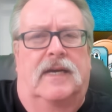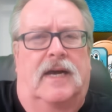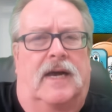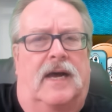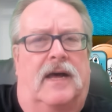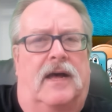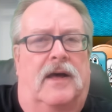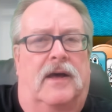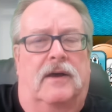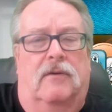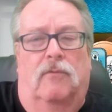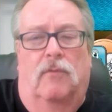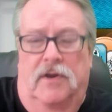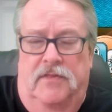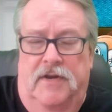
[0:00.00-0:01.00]

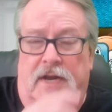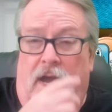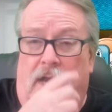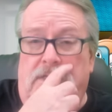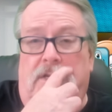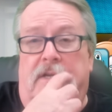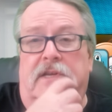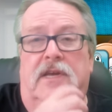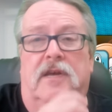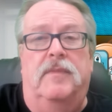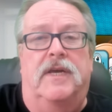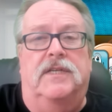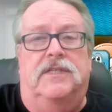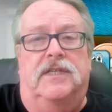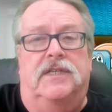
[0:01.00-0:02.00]
One of the knocks on him
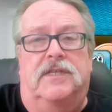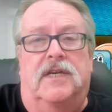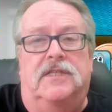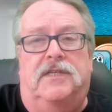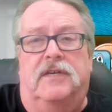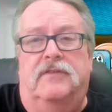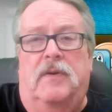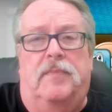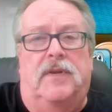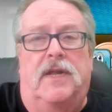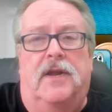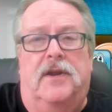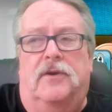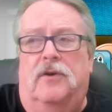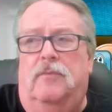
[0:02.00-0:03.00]
is he does give up a
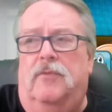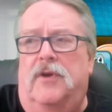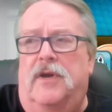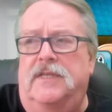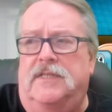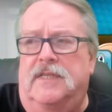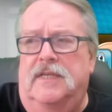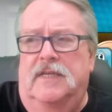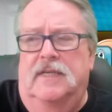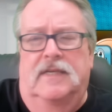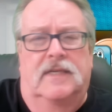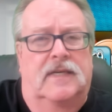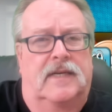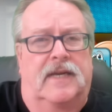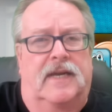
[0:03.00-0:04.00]
lot of home runs.
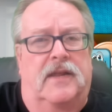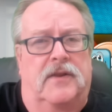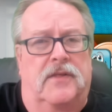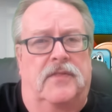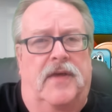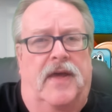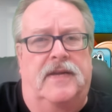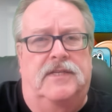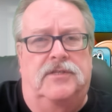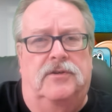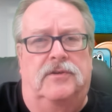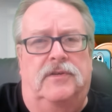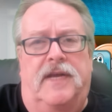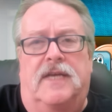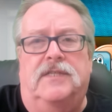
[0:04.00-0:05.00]
And that
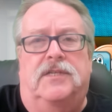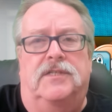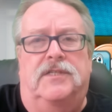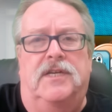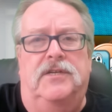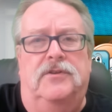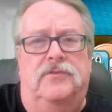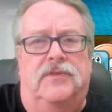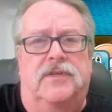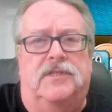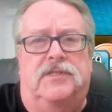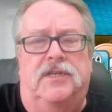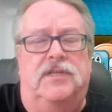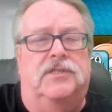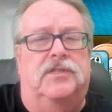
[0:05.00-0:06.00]
certainly has continued this
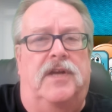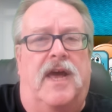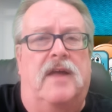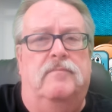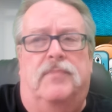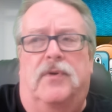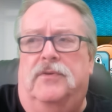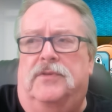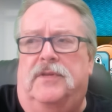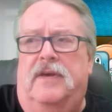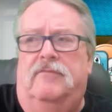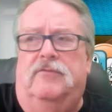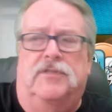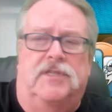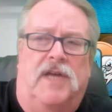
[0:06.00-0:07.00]
season at both
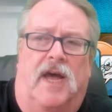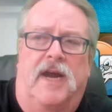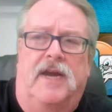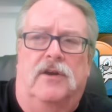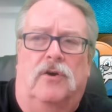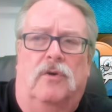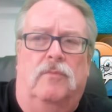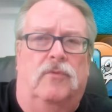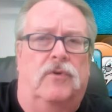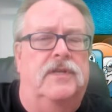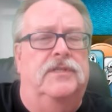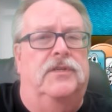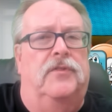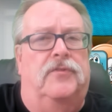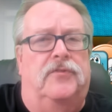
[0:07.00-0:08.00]
levels. 9 home
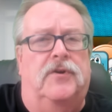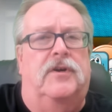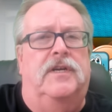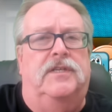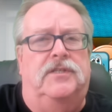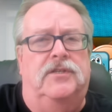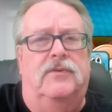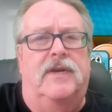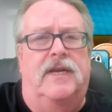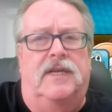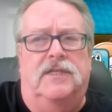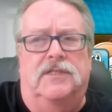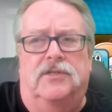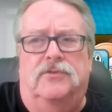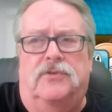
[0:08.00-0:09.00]
runs in 32
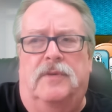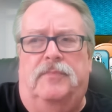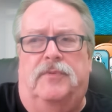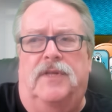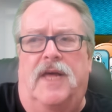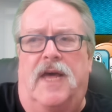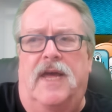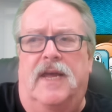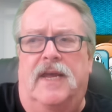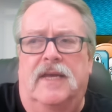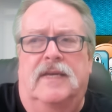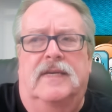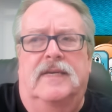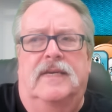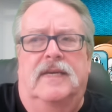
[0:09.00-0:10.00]
innings in AAA.
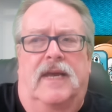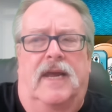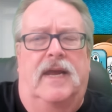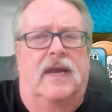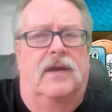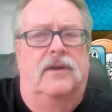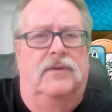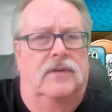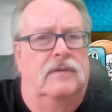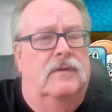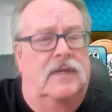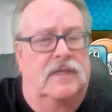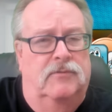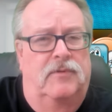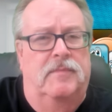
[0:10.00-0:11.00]
And
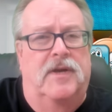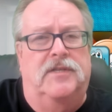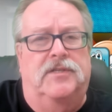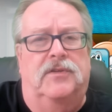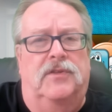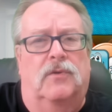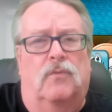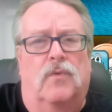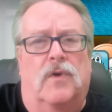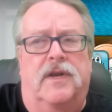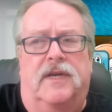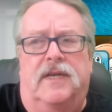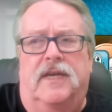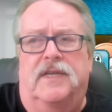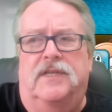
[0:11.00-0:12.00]
as we mentioned, the one
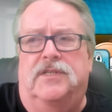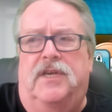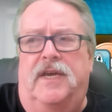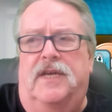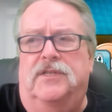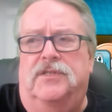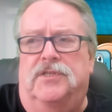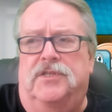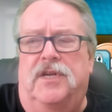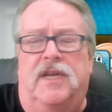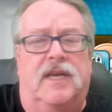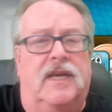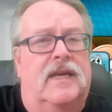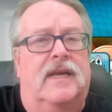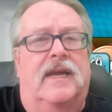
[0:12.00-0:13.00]
against Kansas
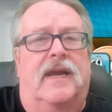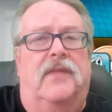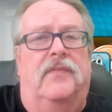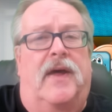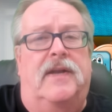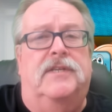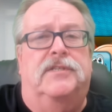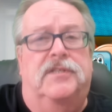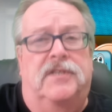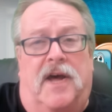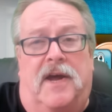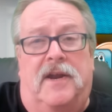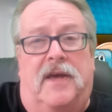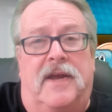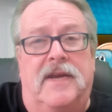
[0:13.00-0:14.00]
City. And that is
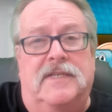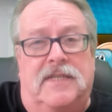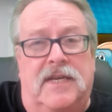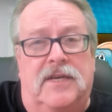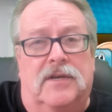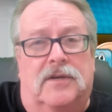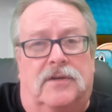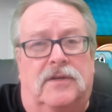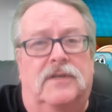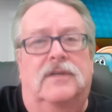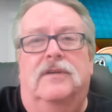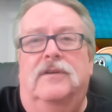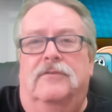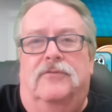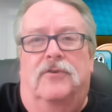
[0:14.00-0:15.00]
not ideal
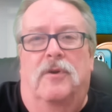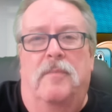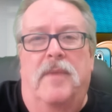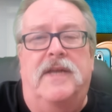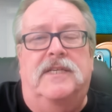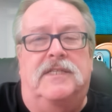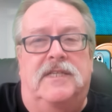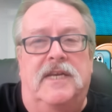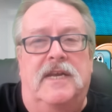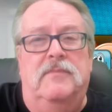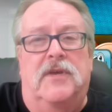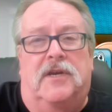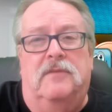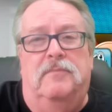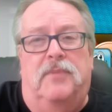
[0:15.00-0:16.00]
for a Mets team
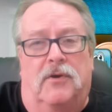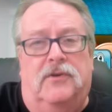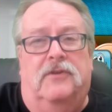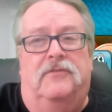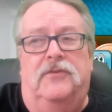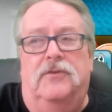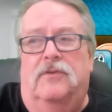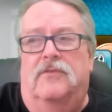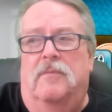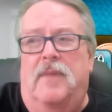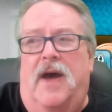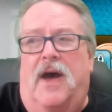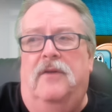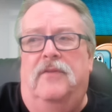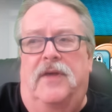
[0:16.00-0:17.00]
that can poke a few of them out.